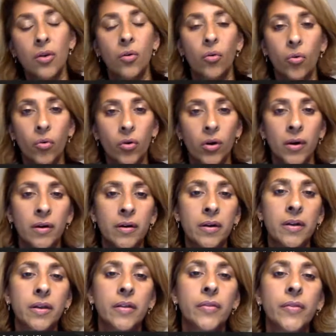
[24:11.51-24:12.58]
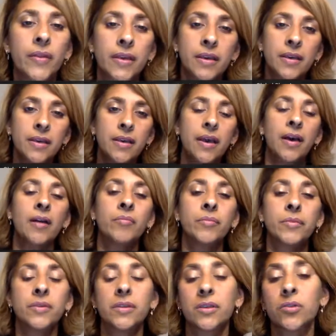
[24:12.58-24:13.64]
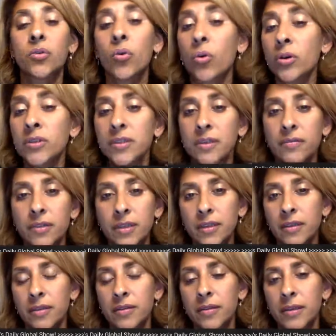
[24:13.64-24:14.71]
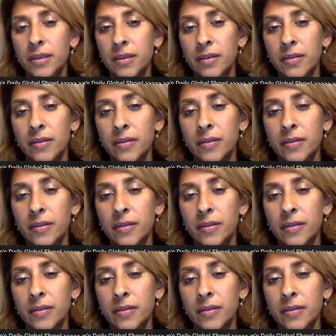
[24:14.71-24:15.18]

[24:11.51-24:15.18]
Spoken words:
or the course of the